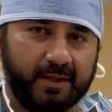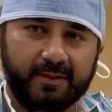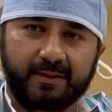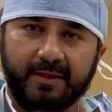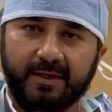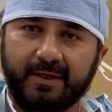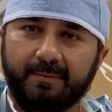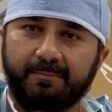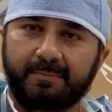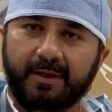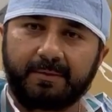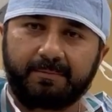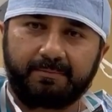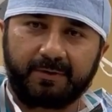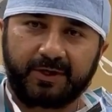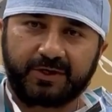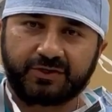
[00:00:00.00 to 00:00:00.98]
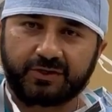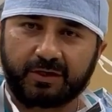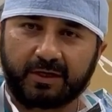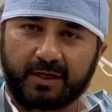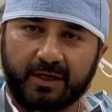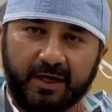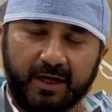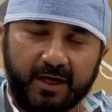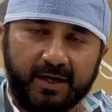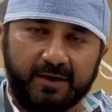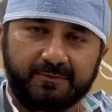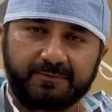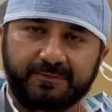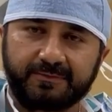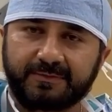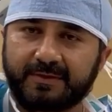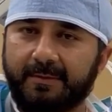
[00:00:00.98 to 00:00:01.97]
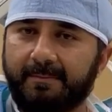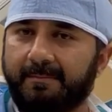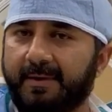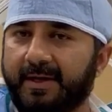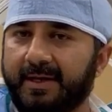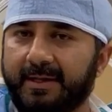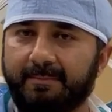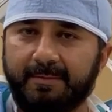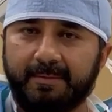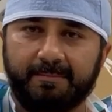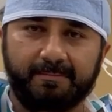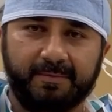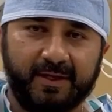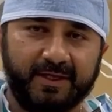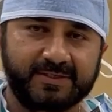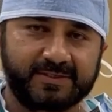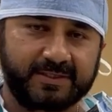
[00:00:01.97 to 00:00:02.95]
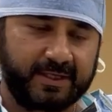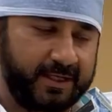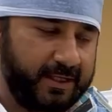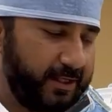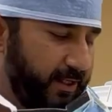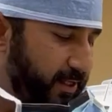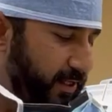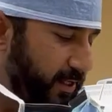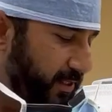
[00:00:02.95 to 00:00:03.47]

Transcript: the blood pressure cuff, somebody be placing